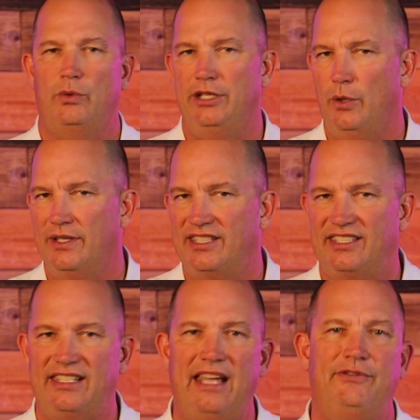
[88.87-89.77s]
We know it's
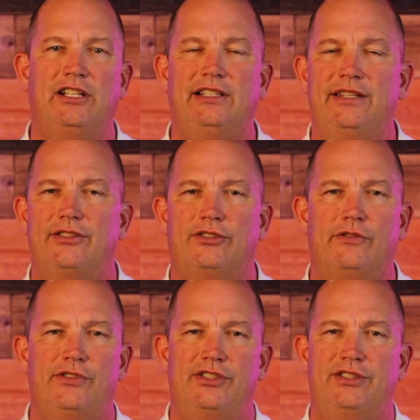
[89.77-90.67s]
safe to clean the
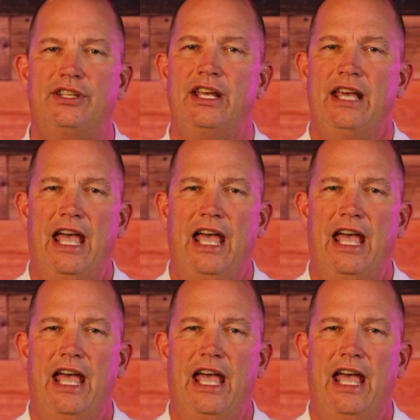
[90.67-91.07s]
surfaces.